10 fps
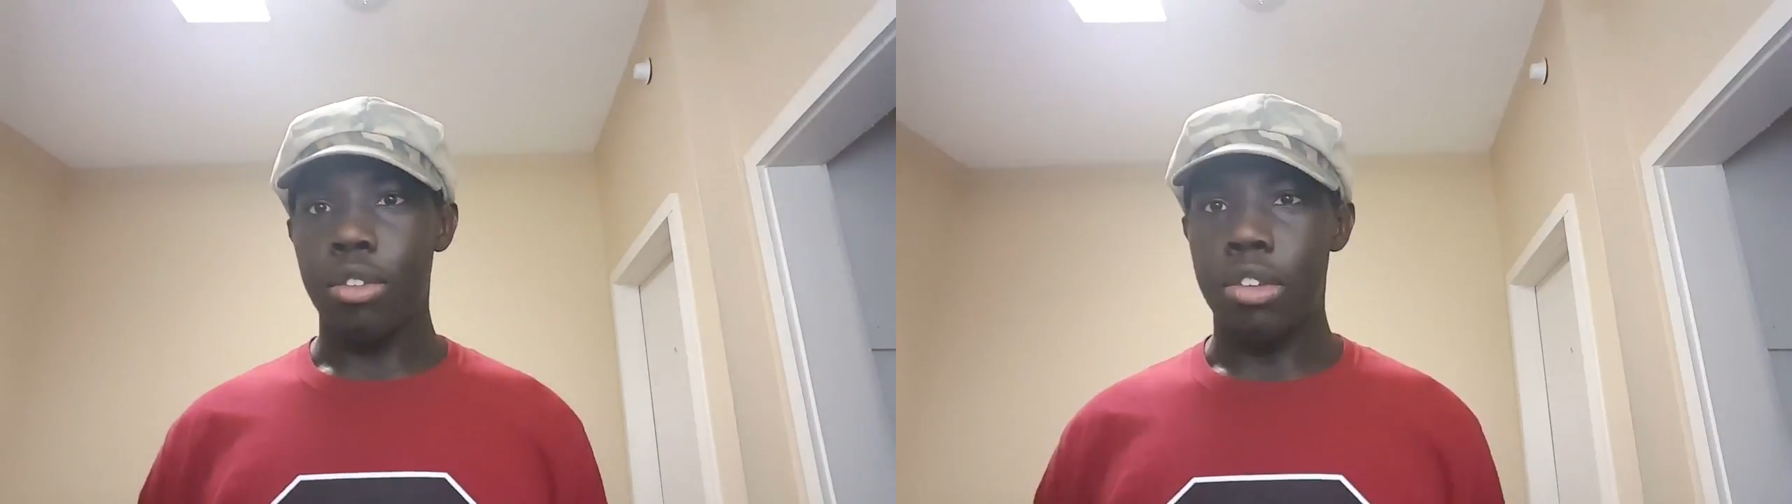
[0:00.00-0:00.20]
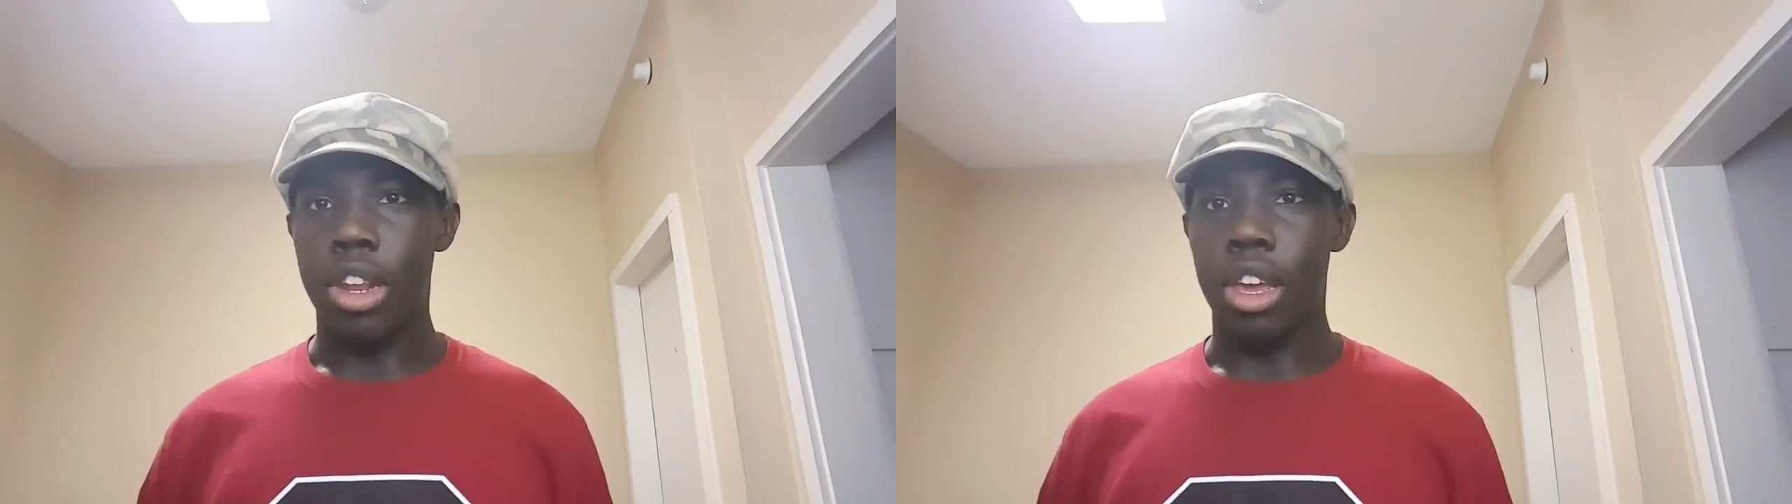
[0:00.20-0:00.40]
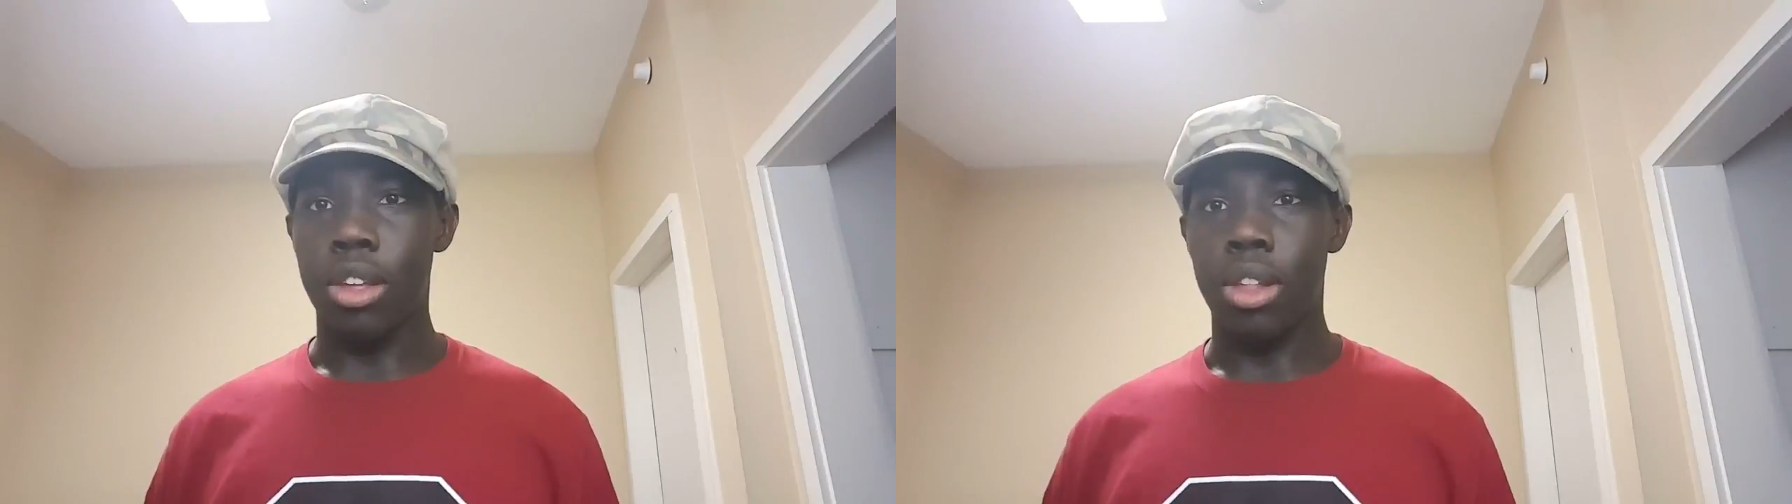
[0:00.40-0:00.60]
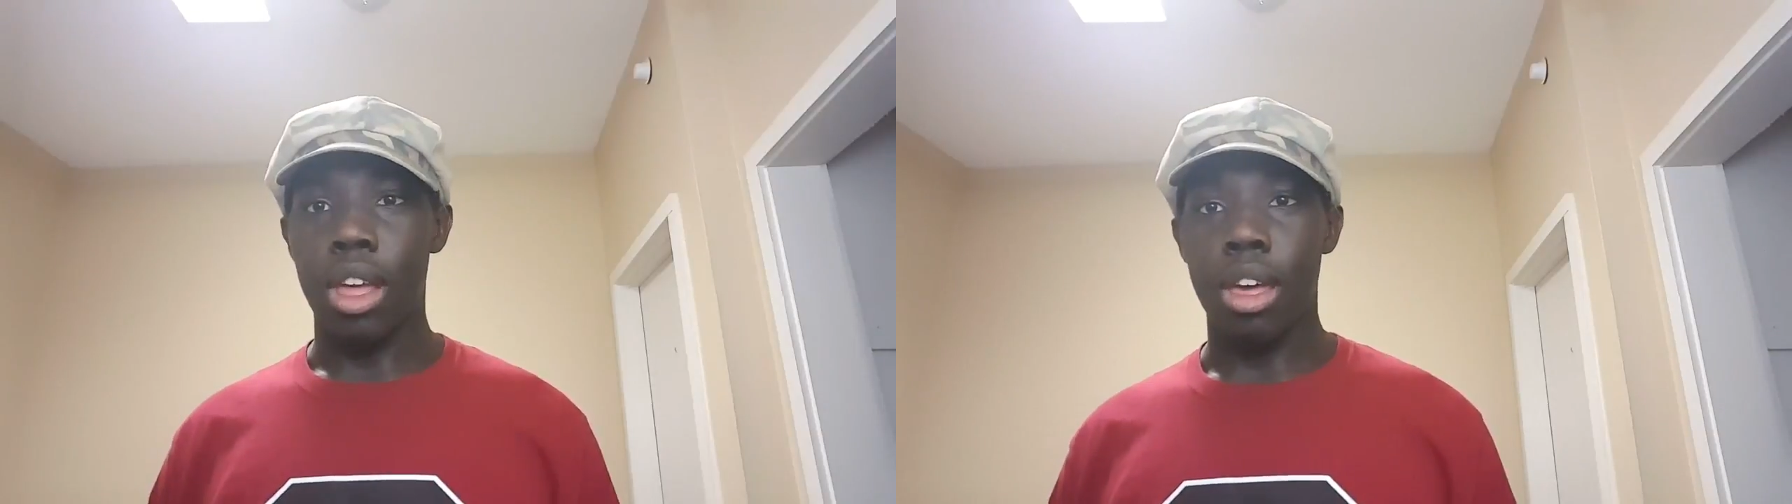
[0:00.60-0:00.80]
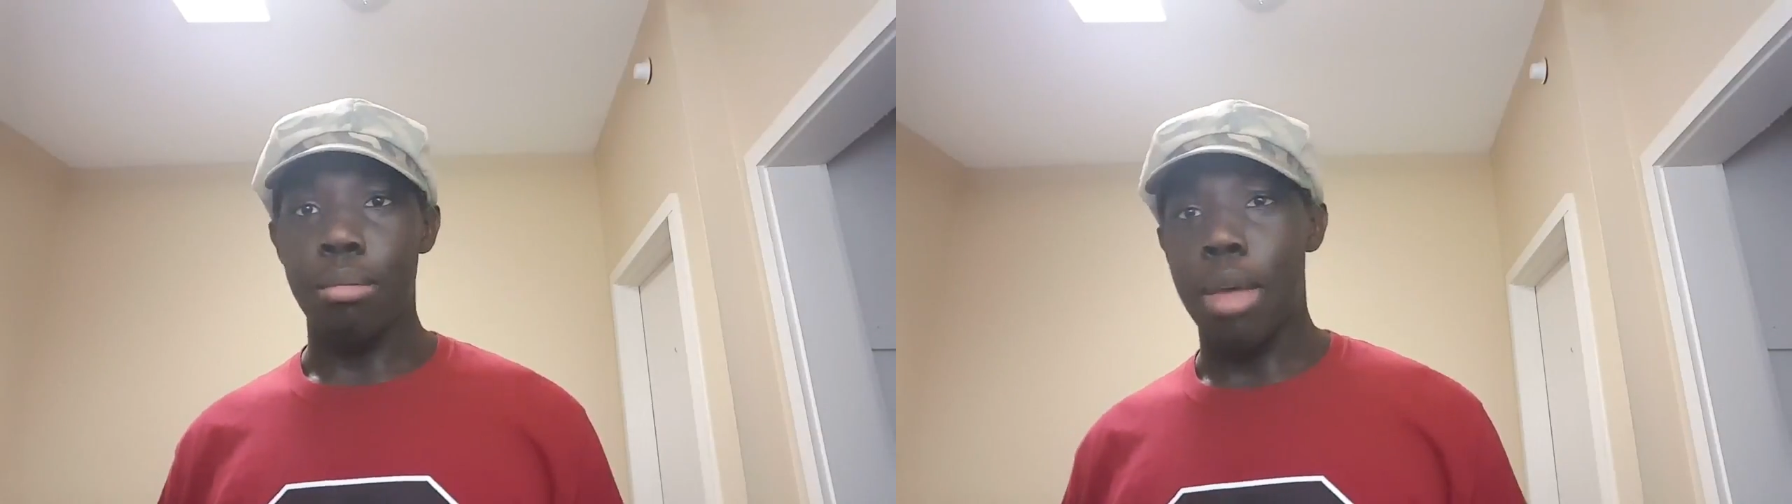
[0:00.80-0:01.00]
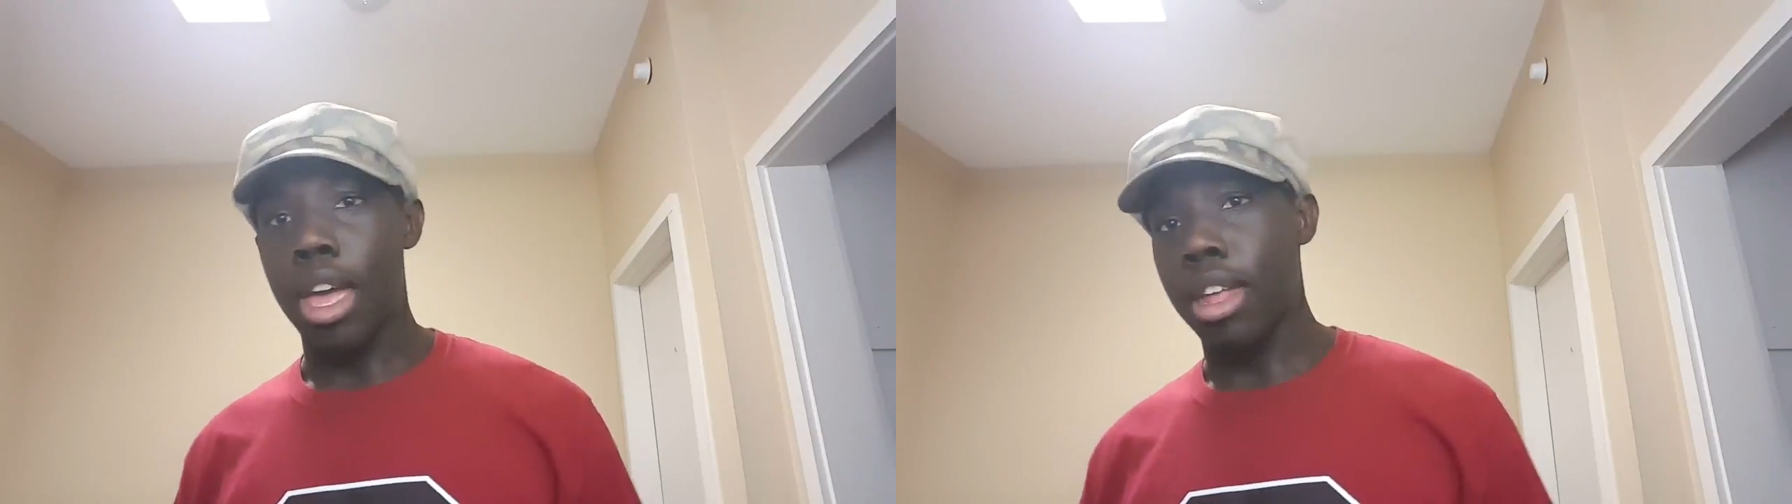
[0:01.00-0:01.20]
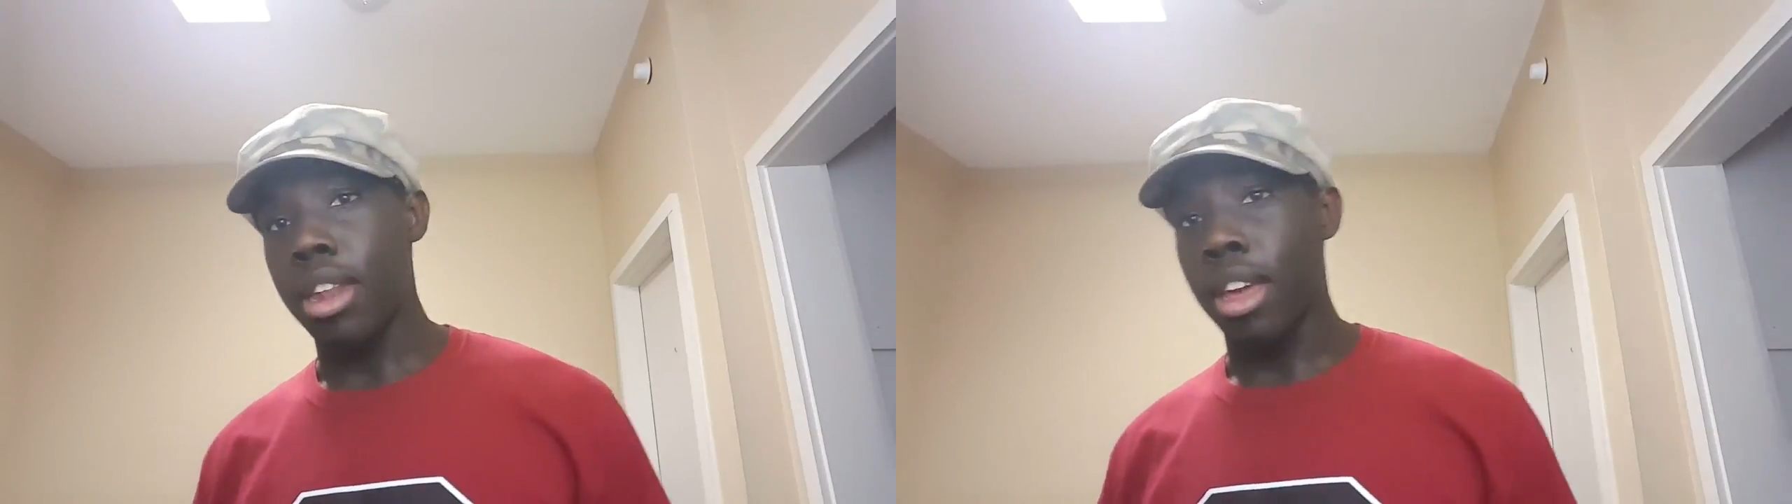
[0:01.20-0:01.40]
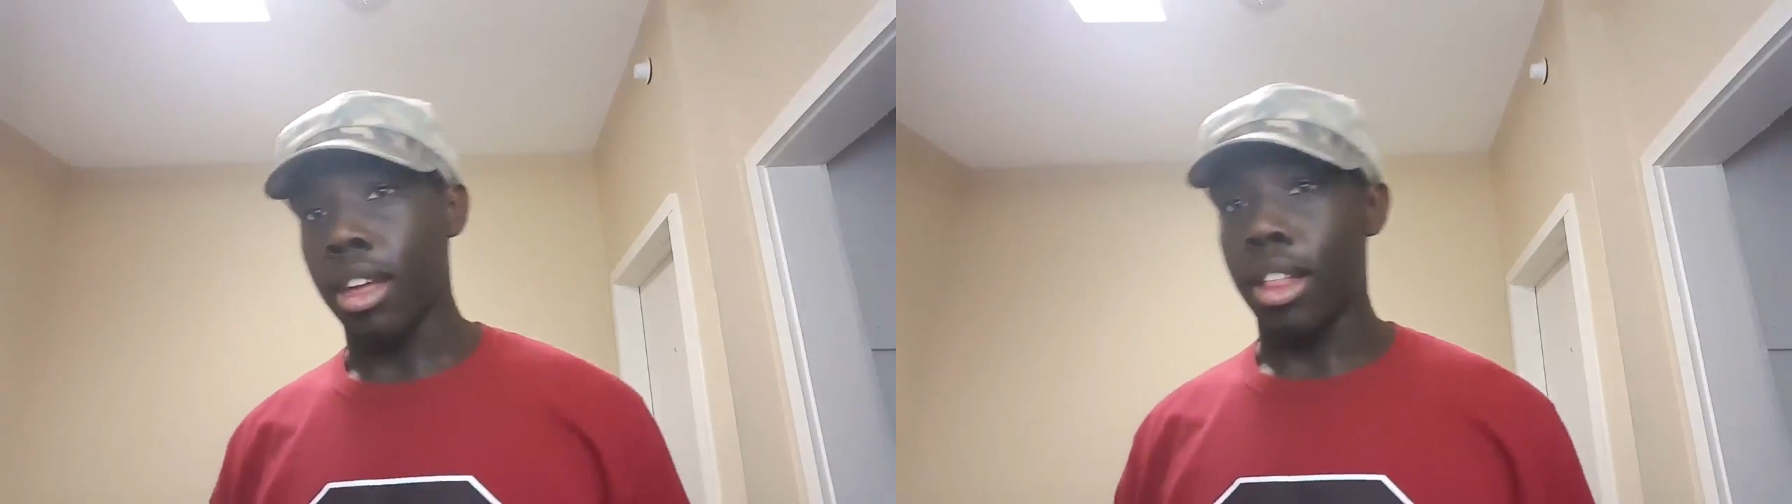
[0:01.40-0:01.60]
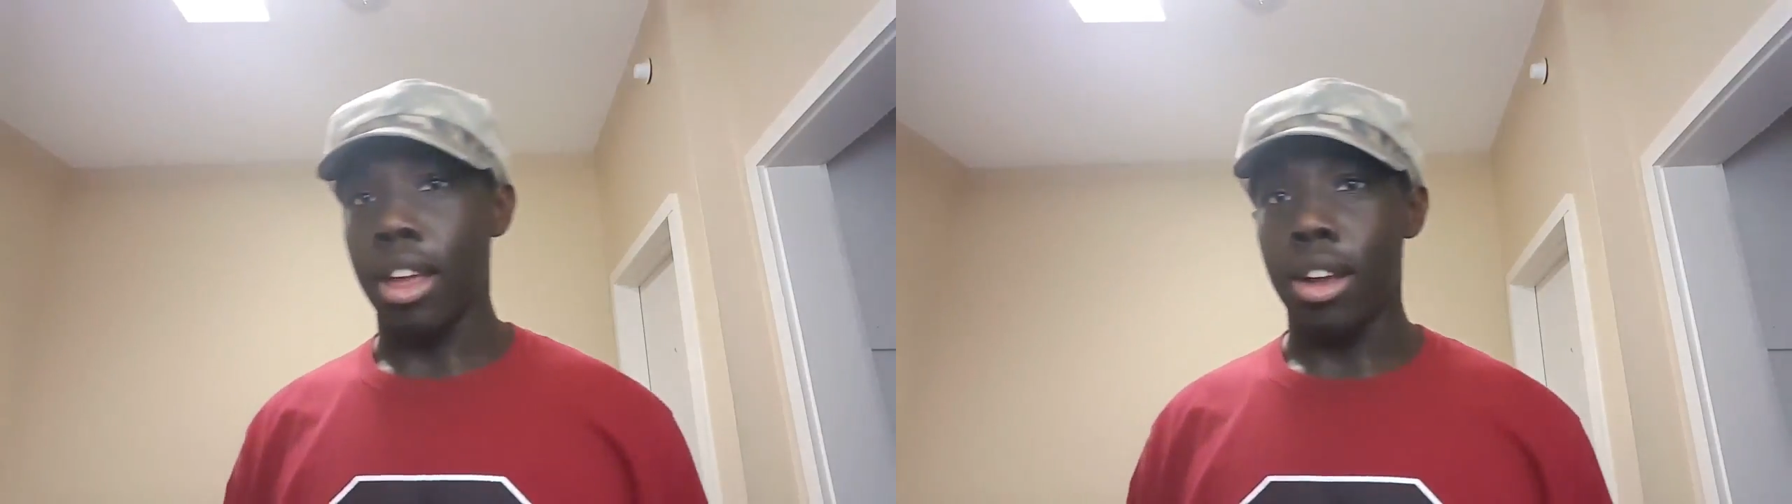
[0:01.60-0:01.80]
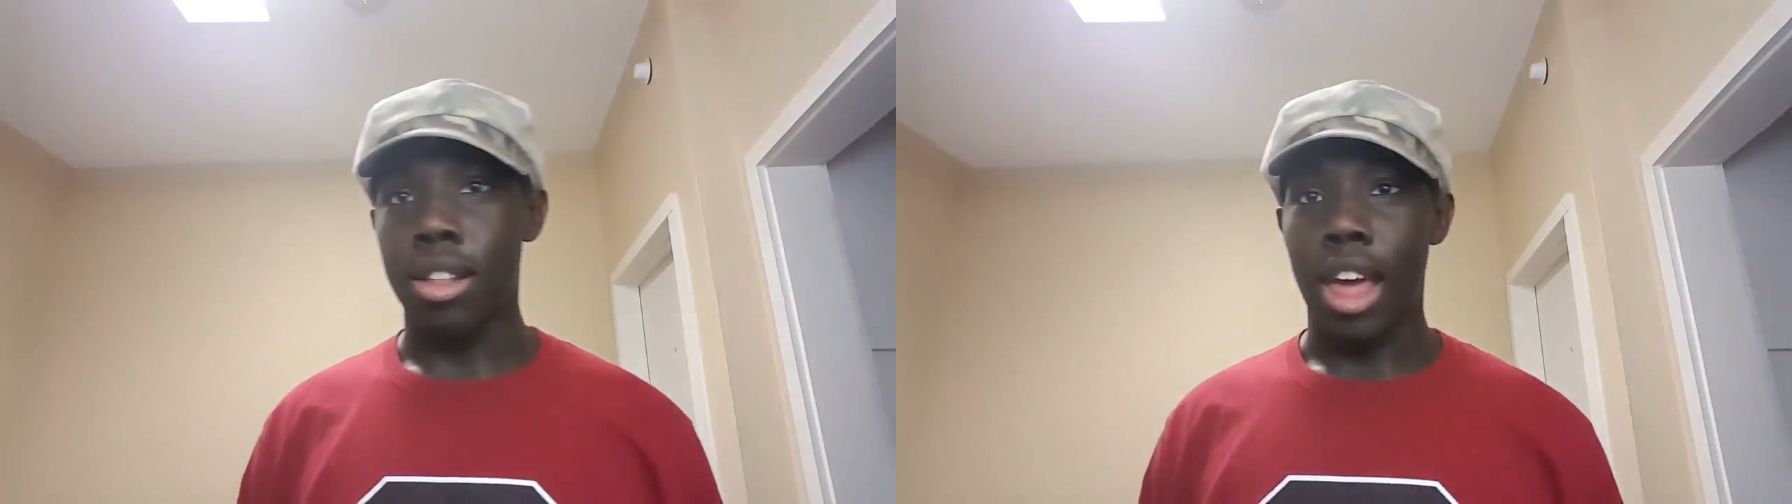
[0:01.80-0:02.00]
few videos I made it
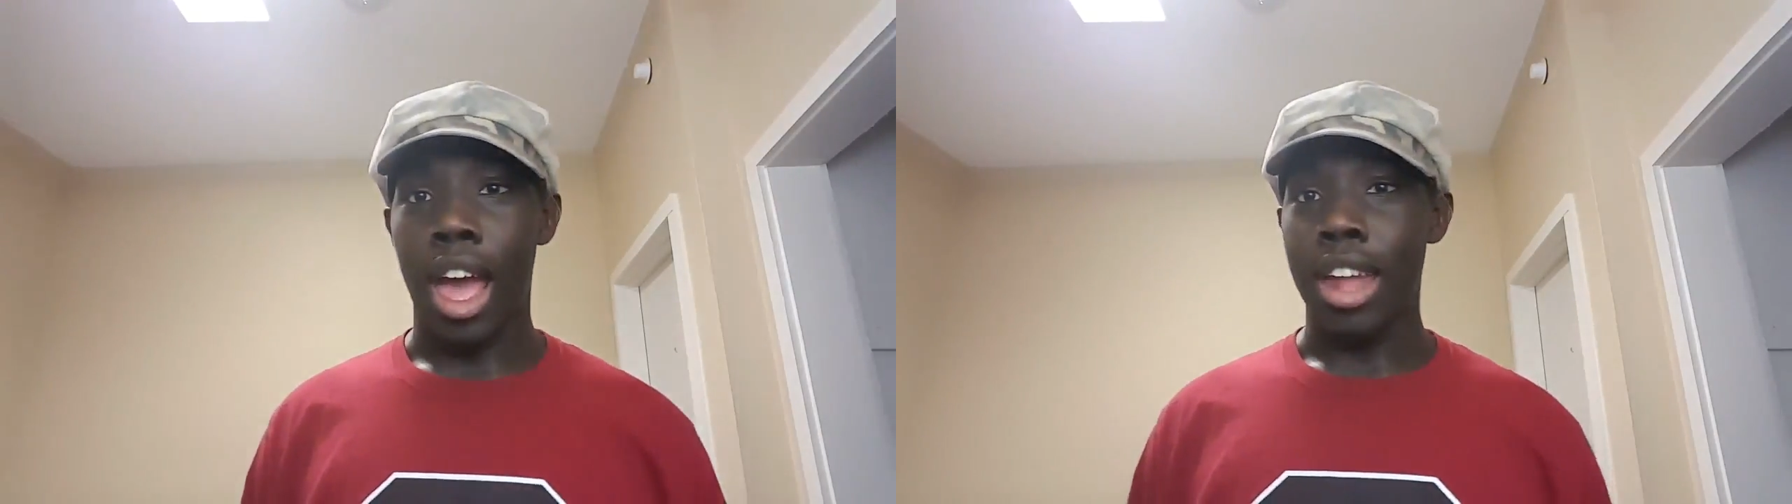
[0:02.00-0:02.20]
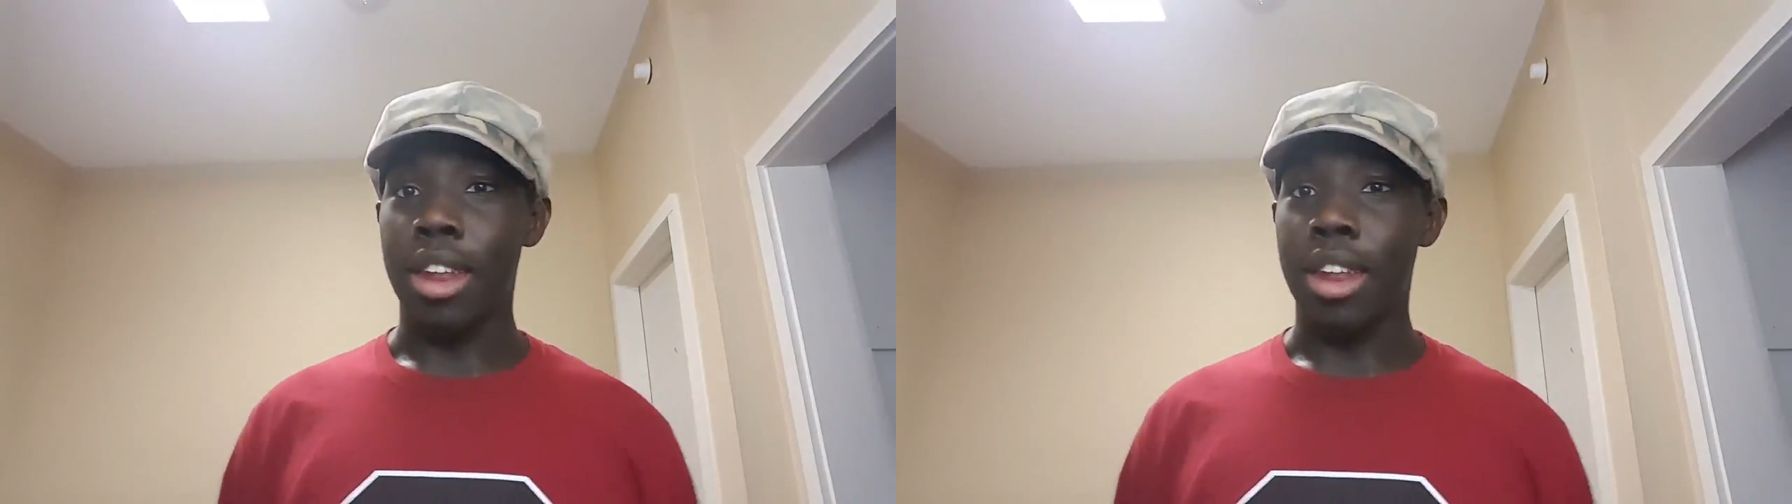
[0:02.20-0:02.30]
clear that